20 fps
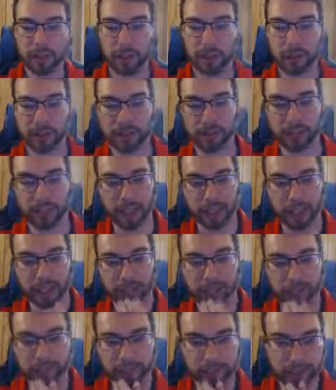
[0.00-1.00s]
So yeah,
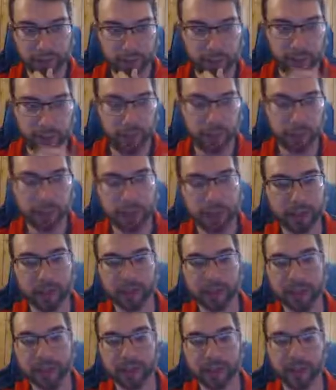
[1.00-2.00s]
now we don't
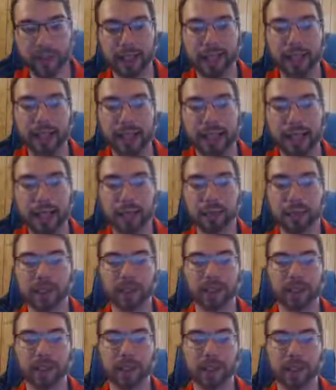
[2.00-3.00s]
have any copies
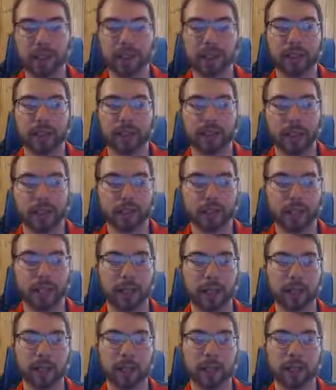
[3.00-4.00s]
of
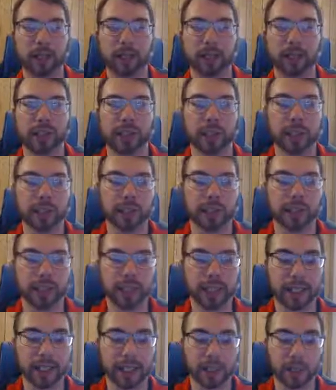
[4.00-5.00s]
Trymid Fortress in our
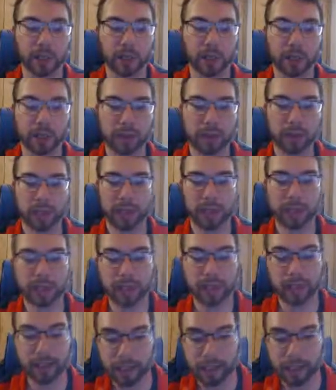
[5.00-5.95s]
deck anymore. So I think,